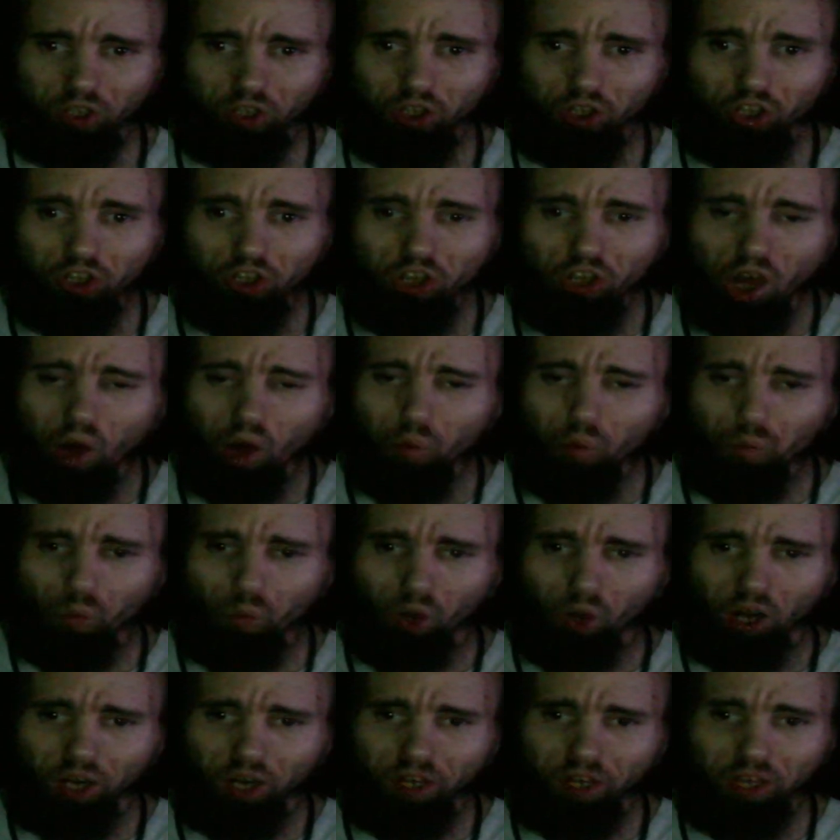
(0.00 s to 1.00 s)
No
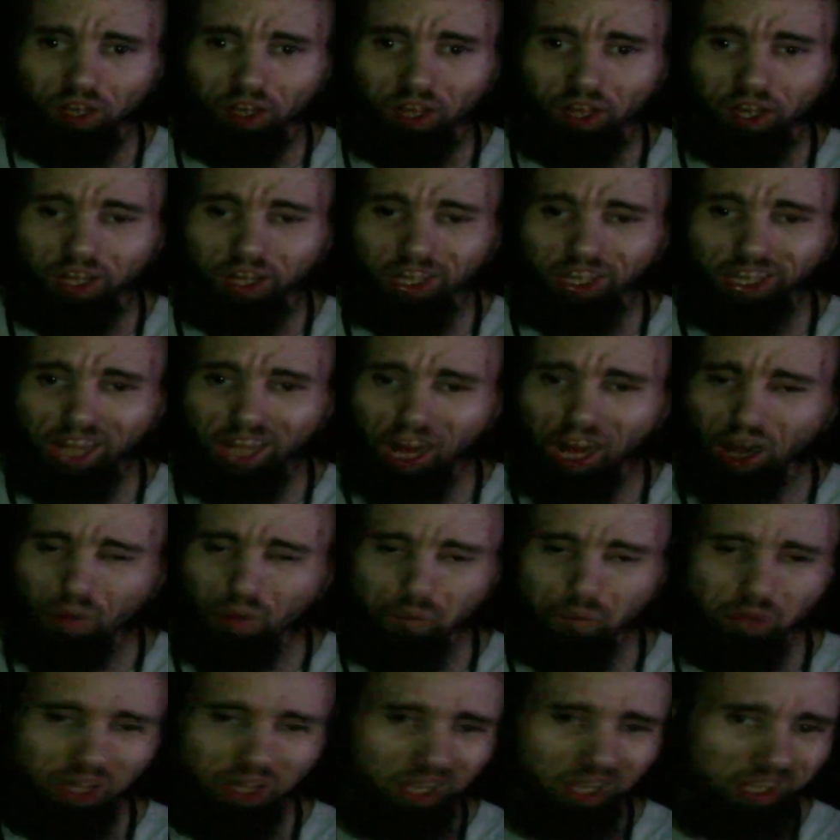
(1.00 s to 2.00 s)
one.
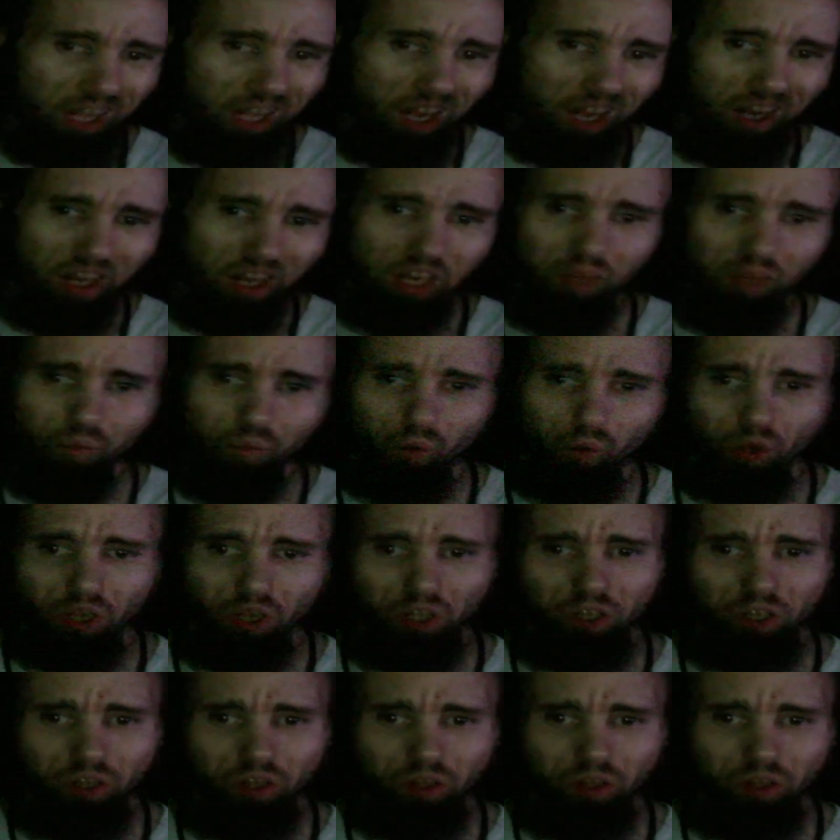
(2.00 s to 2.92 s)
Not me, not anyone.